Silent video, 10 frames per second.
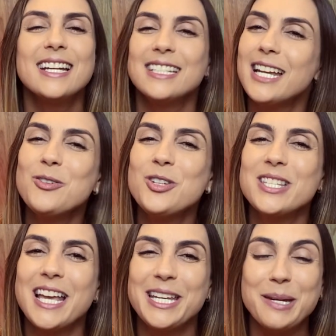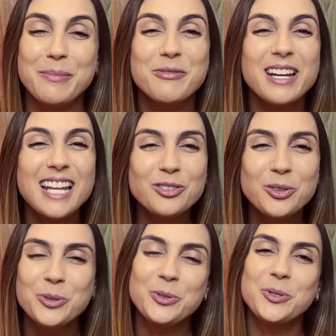Não desanime, vai dar
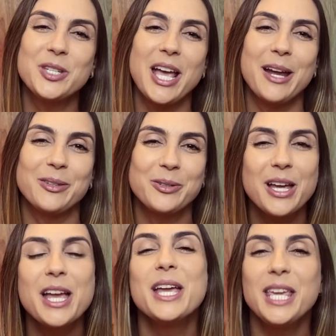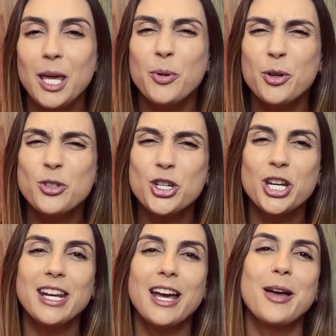tudo certo. Keep your
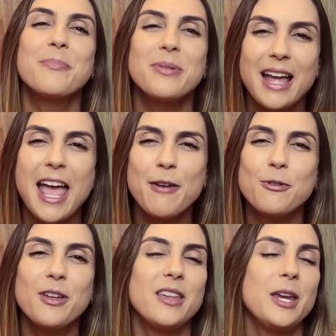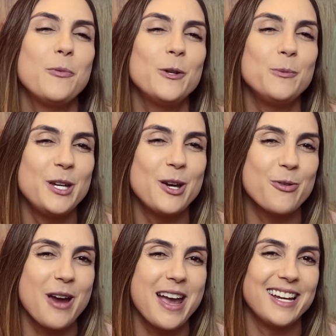chin up. Everything will be
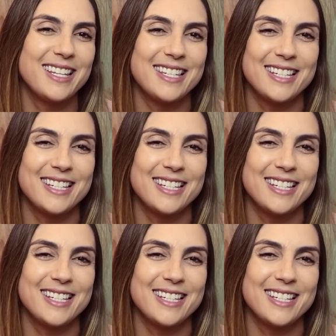alright.